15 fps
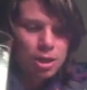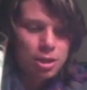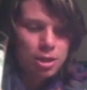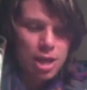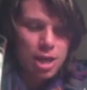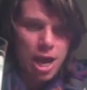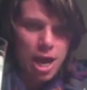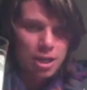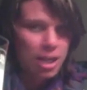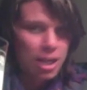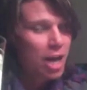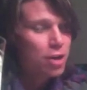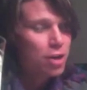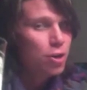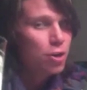that,
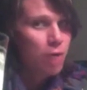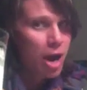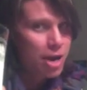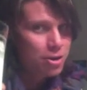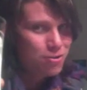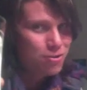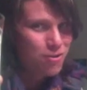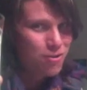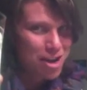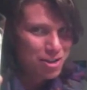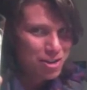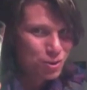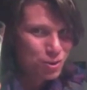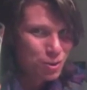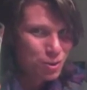and I know
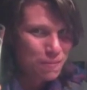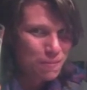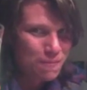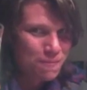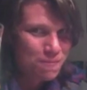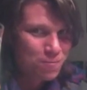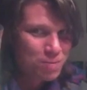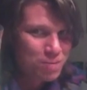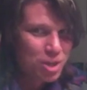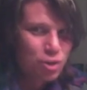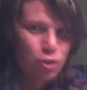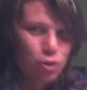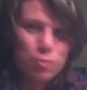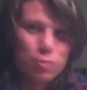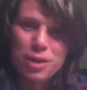actually that
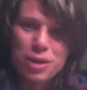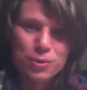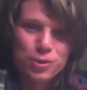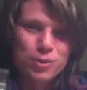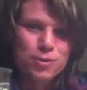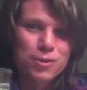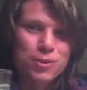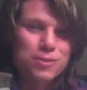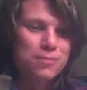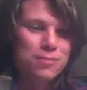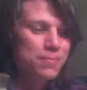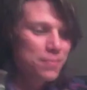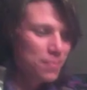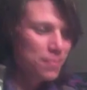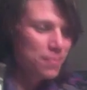you'll be able to do this.
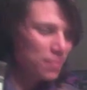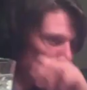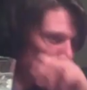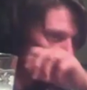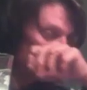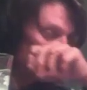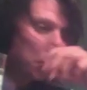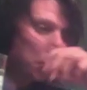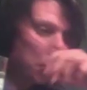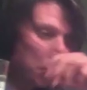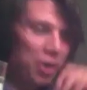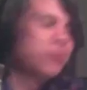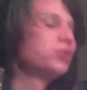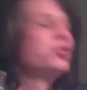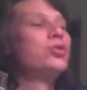If you go
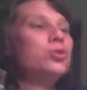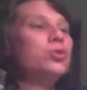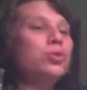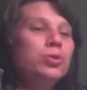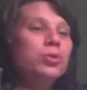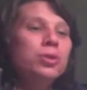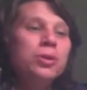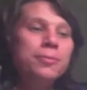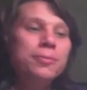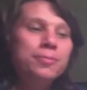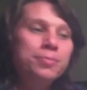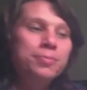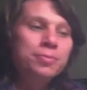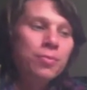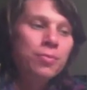on to
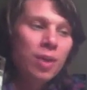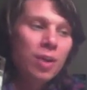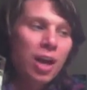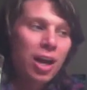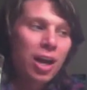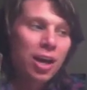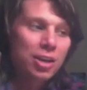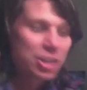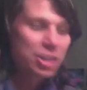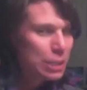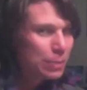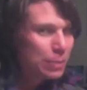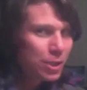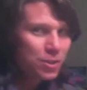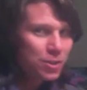
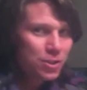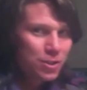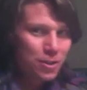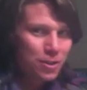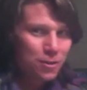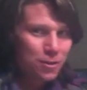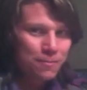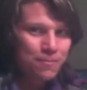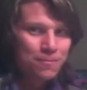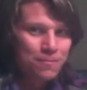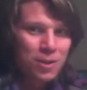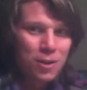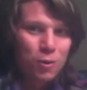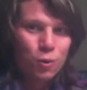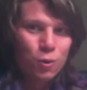deeply consider
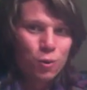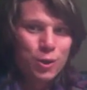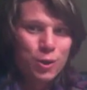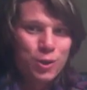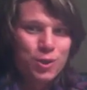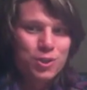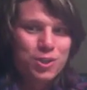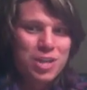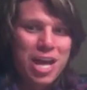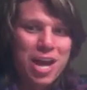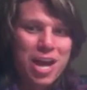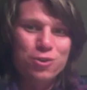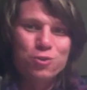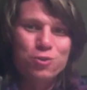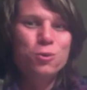what it is
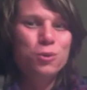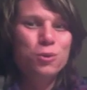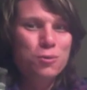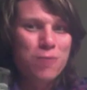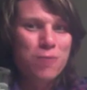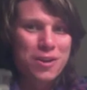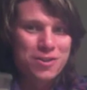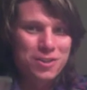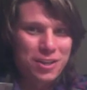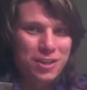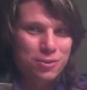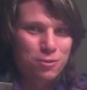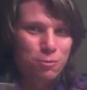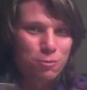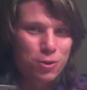that truly
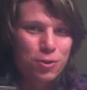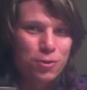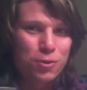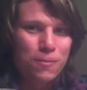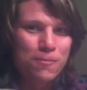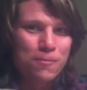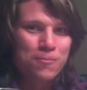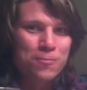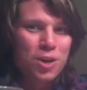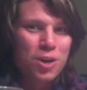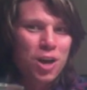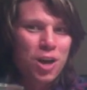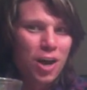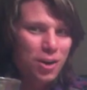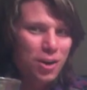resonates with your
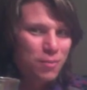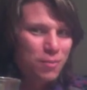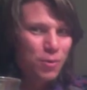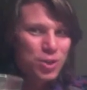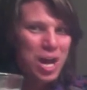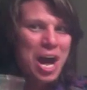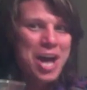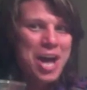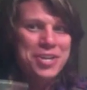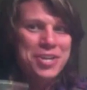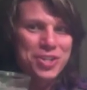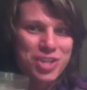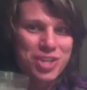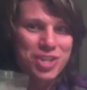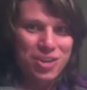uttermost highest
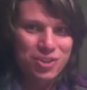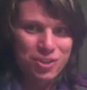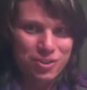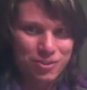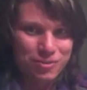intention,